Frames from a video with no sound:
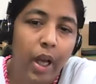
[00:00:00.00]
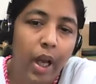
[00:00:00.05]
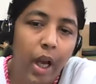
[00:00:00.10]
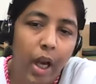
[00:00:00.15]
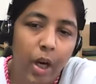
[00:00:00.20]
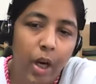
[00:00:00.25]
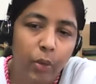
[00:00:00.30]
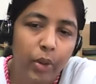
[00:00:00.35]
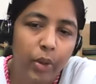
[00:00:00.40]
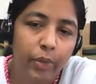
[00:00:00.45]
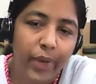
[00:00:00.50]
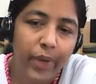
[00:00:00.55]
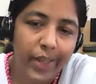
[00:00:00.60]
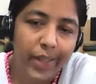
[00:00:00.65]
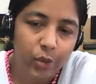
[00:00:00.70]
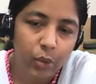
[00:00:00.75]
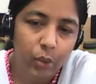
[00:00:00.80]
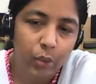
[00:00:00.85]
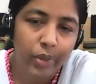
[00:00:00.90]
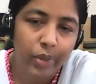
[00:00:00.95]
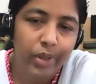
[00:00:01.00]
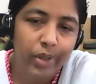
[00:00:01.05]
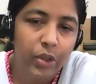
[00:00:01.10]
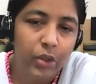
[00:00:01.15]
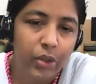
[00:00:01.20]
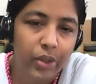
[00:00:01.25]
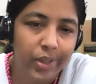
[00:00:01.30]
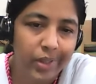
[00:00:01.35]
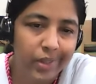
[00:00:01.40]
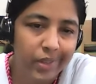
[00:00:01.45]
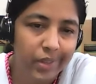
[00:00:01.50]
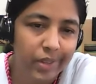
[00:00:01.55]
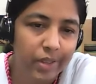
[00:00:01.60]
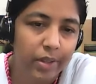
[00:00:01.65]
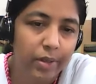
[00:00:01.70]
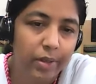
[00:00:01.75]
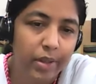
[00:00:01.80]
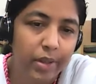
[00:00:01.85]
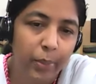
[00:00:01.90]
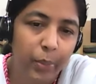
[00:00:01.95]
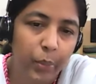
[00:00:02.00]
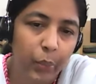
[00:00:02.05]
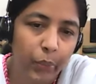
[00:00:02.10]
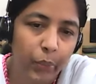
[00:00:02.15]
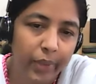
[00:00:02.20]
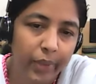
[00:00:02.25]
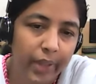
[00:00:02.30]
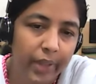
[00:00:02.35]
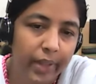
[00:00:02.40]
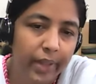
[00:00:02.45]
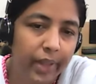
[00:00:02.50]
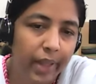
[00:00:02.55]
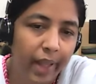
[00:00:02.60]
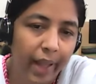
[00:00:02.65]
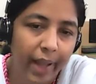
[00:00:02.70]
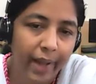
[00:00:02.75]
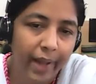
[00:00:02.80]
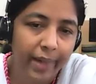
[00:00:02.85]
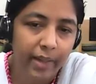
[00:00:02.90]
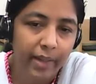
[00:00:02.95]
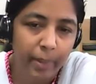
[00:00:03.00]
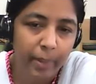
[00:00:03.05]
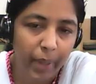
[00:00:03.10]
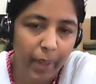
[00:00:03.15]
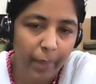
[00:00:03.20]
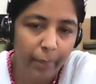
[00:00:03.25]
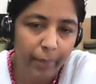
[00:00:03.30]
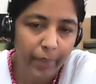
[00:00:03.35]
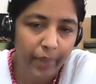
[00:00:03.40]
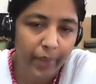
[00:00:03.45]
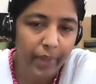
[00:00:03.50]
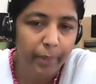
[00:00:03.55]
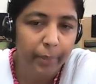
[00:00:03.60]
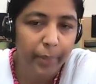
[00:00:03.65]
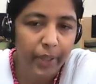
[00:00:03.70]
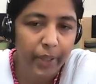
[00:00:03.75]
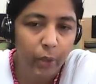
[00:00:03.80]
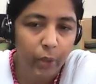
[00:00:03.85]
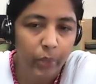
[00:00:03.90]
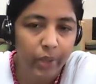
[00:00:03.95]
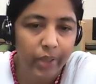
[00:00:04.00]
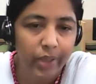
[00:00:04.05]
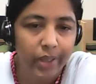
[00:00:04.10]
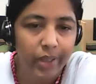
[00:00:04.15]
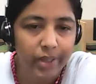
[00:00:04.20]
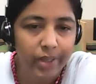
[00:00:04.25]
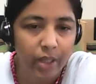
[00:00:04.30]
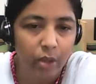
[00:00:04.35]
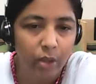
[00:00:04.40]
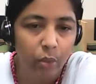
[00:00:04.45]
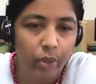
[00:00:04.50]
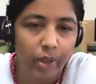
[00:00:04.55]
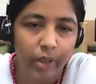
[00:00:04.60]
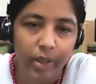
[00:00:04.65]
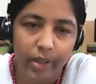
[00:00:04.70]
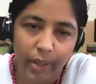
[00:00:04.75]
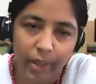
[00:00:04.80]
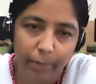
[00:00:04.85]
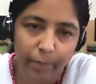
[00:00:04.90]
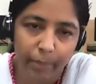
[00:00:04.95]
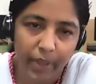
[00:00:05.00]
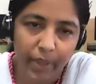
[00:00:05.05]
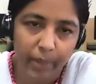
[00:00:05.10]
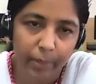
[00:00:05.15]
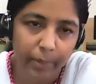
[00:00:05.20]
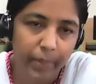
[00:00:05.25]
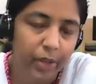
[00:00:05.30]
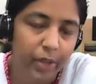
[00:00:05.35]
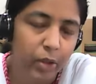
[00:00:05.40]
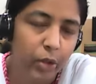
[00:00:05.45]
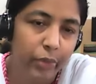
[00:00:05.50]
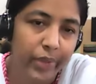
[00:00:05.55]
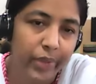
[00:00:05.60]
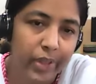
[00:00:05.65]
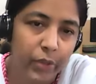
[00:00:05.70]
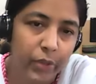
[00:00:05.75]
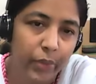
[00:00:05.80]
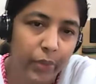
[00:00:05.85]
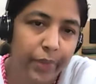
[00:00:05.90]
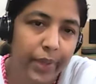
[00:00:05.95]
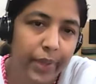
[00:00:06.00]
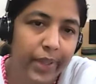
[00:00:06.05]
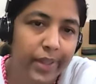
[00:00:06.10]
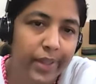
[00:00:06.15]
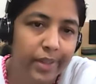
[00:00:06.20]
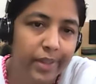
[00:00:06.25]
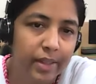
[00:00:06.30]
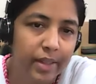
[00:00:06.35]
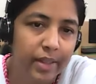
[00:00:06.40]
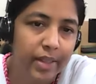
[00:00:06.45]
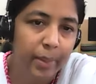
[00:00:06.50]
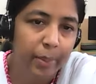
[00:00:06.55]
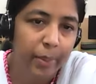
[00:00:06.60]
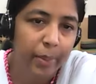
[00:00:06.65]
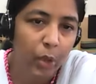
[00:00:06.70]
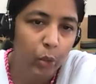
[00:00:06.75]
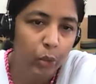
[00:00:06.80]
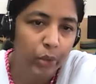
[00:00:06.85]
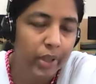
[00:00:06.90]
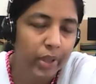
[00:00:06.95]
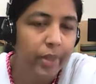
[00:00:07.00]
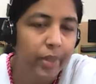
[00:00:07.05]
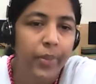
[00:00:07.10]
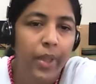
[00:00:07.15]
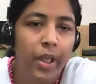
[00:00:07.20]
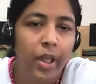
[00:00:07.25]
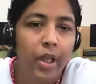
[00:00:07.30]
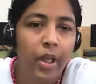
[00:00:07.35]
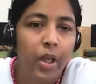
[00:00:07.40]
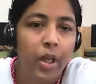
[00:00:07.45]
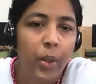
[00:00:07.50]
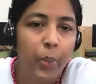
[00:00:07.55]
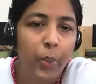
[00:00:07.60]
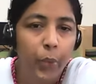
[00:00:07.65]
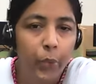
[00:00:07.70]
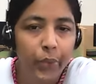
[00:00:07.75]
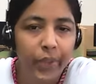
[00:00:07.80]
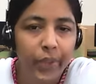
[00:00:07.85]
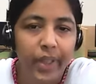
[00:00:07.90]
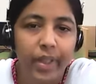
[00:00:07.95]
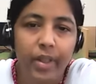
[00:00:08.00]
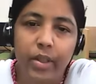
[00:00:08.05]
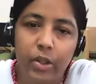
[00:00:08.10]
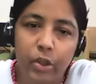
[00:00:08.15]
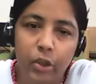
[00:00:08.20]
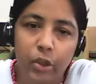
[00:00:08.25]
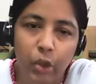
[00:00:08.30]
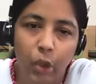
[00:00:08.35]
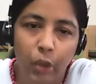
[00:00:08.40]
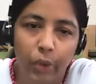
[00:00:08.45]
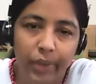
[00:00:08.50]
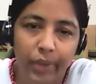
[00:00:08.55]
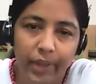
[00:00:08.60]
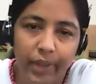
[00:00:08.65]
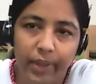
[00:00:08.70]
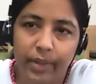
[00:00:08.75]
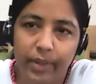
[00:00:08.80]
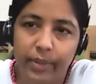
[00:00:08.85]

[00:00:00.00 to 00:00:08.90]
how a vascular shuttles the protein and the membrane between the cellular compartments. So first we will discuss about the protein shorting.